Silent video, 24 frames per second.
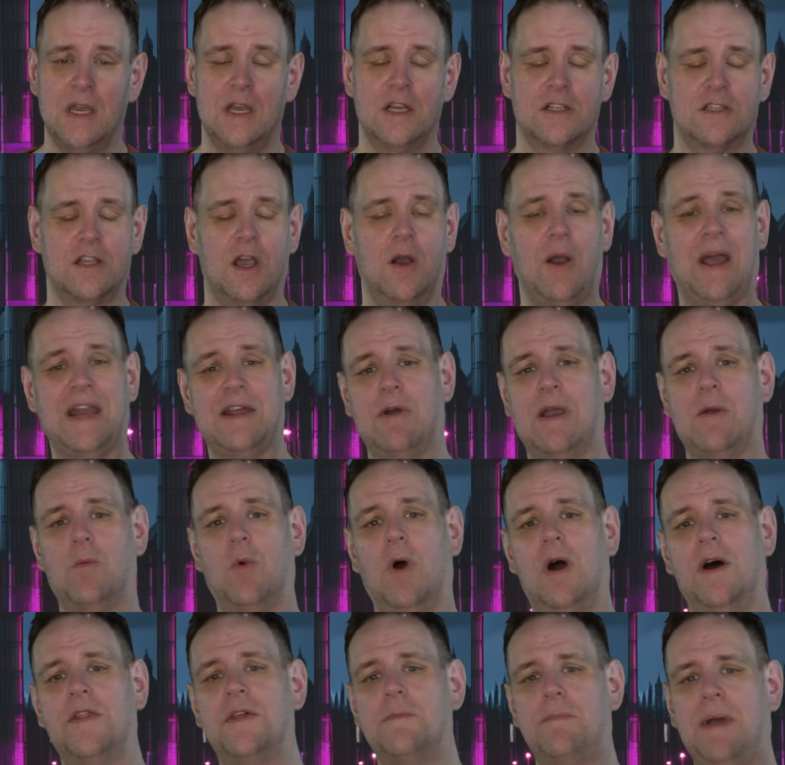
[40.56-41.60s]
So anyway,
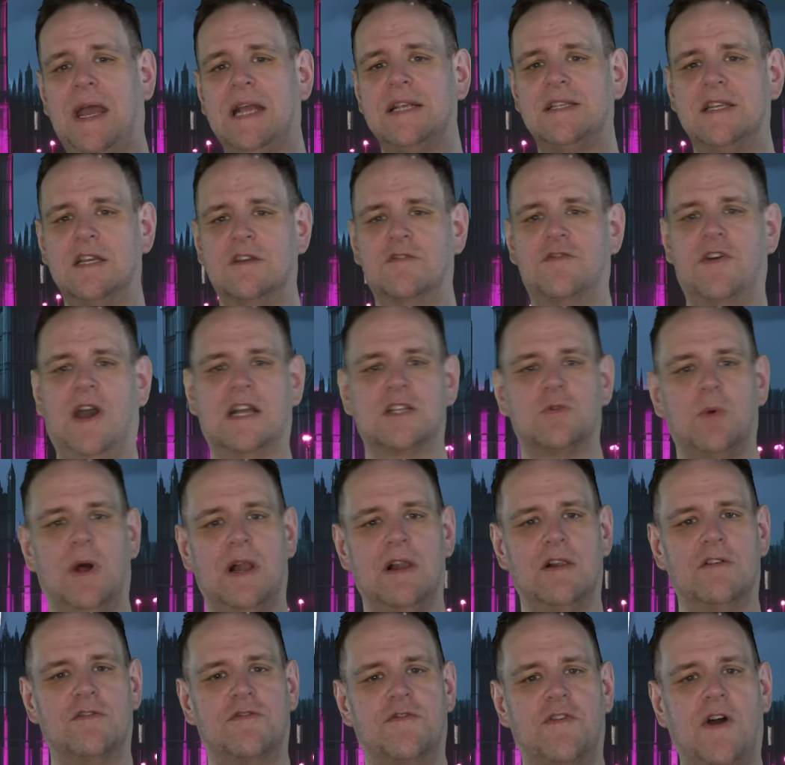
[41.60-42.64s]
what are the basic facts?
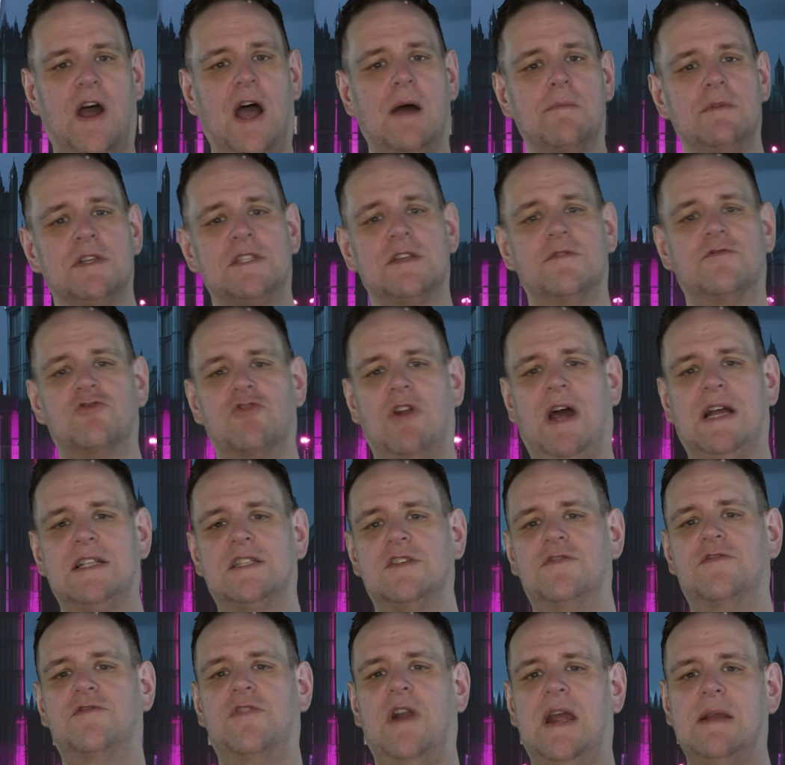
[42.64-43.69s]
Well, farmers have tried
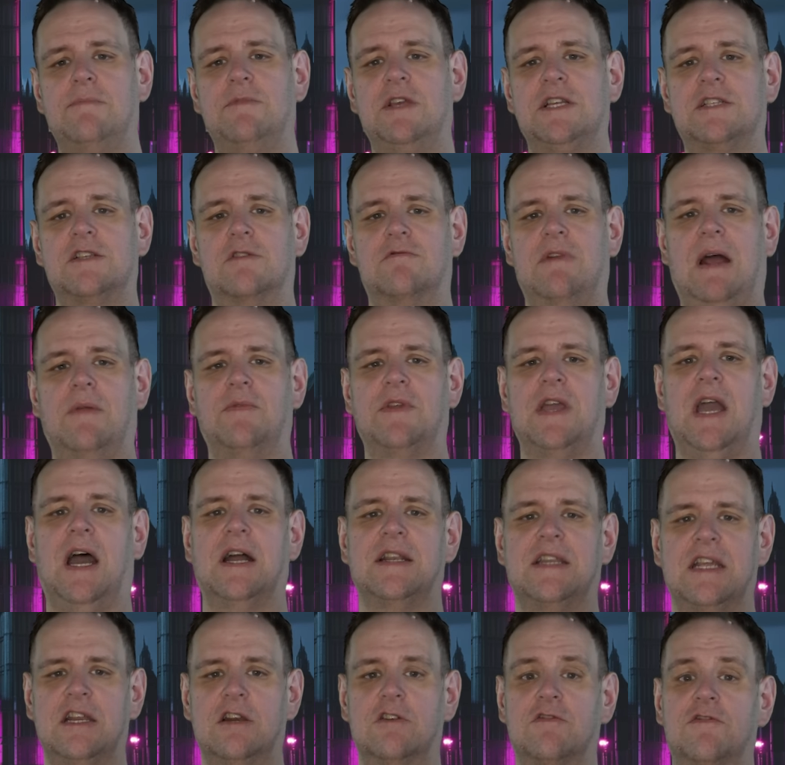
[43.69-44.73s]
to frame this around the
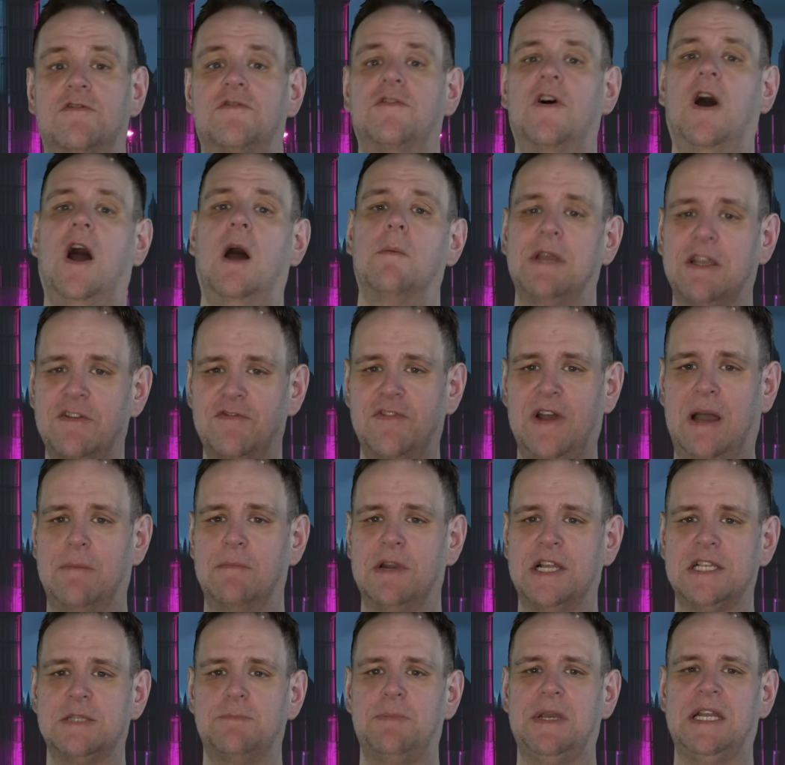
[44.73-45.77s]
idea of farming
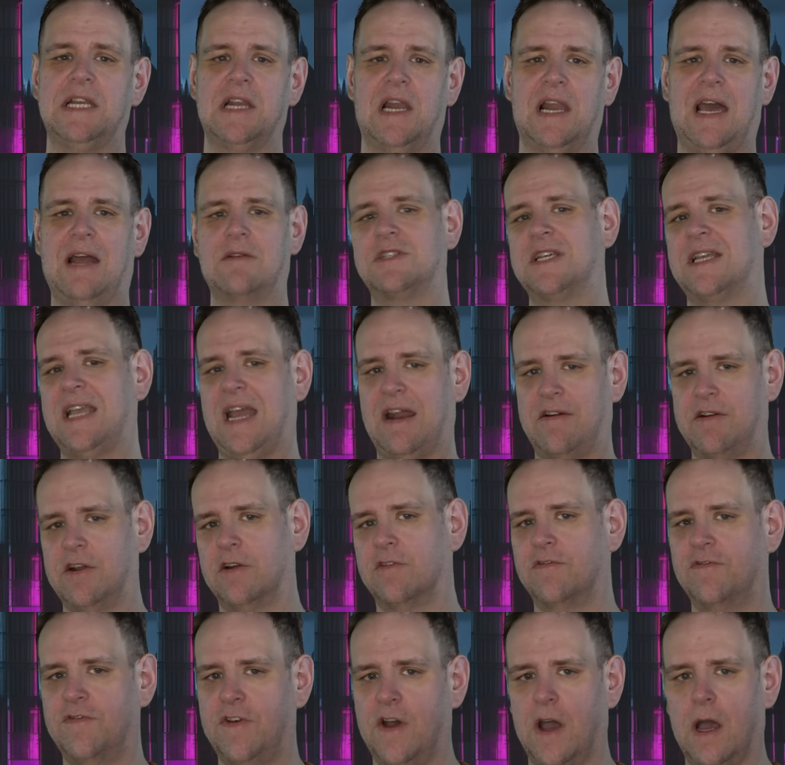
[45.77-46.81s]
families being allowed to carry
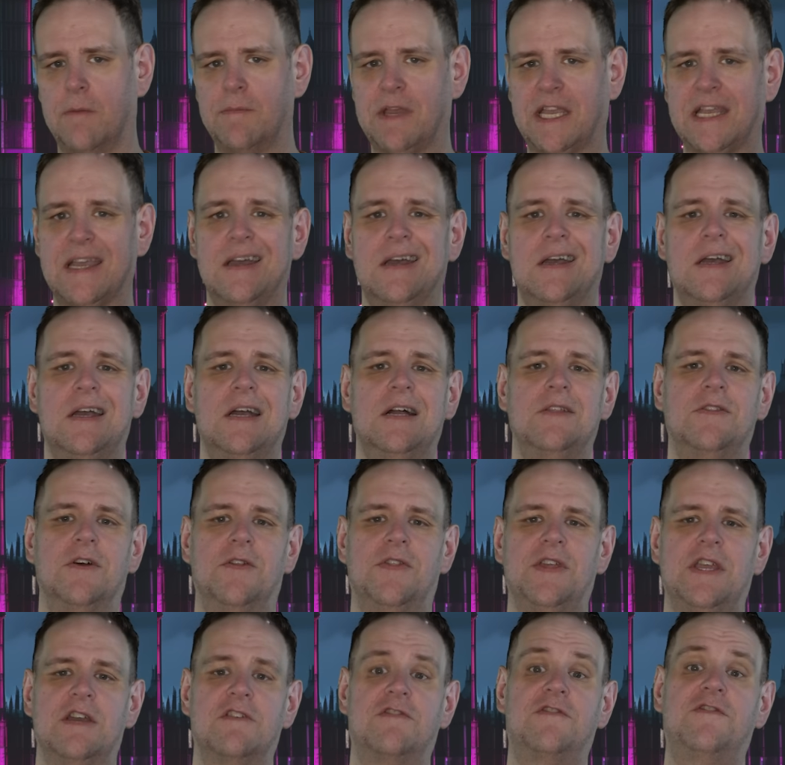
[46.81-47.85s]
on farming,
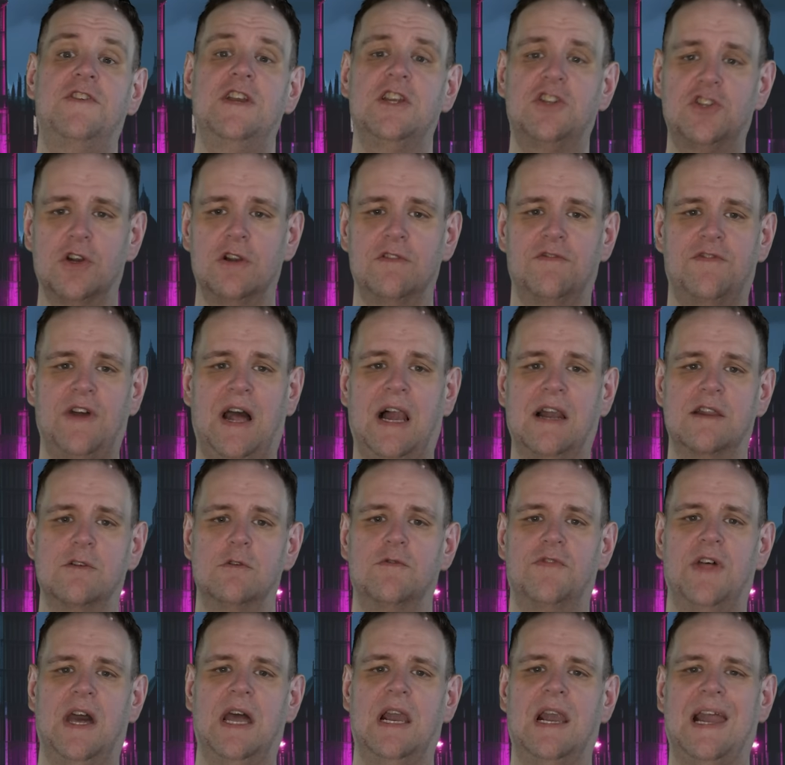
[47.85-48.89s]
that the official value
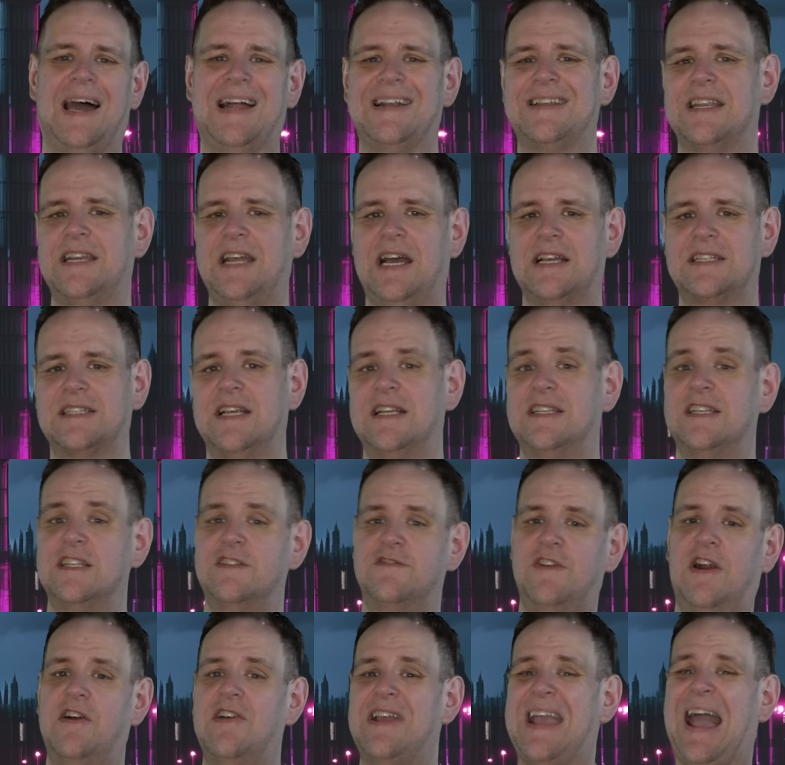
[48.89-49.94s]
of their land and assets is
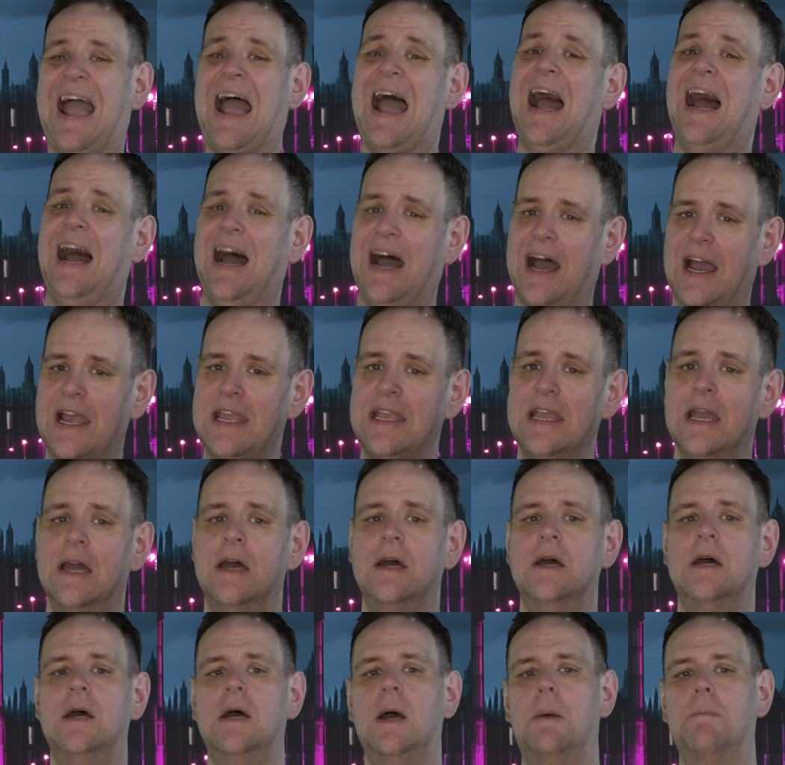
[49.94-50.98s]
very high,
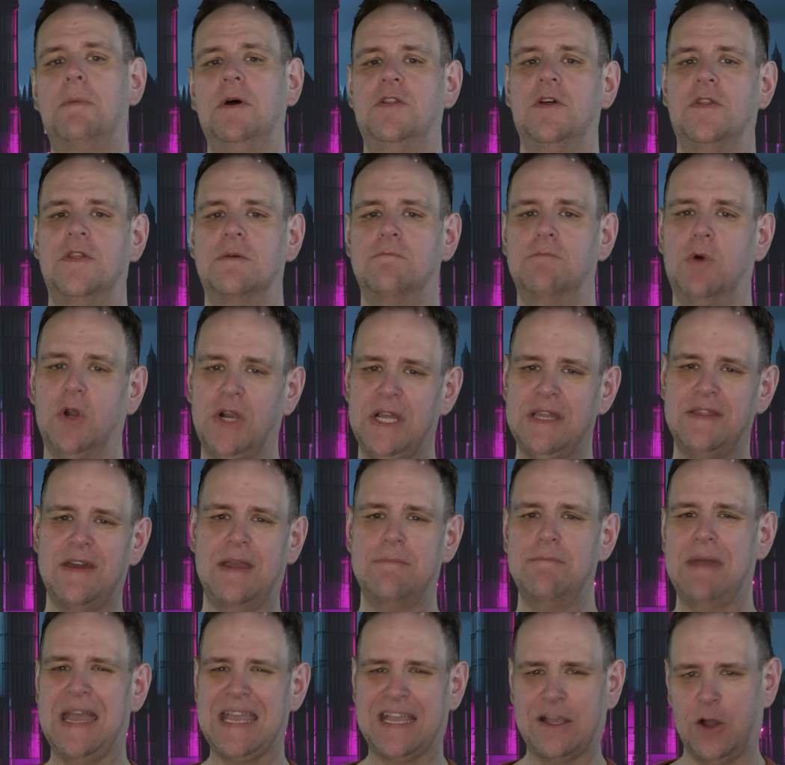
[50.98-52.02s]
but that the money
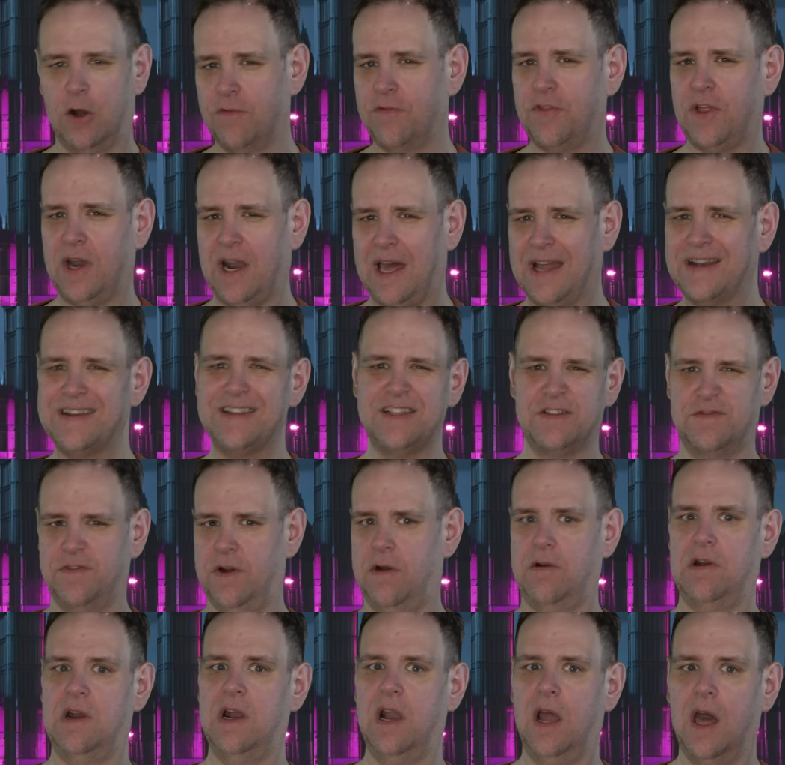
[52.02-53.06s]
they make off the land is
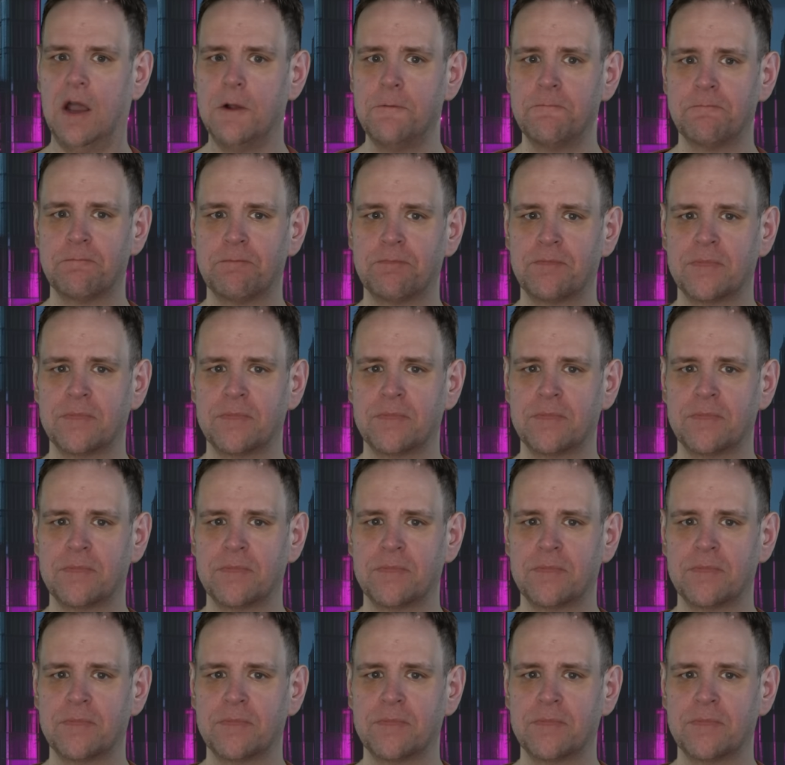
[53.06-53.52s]
very low.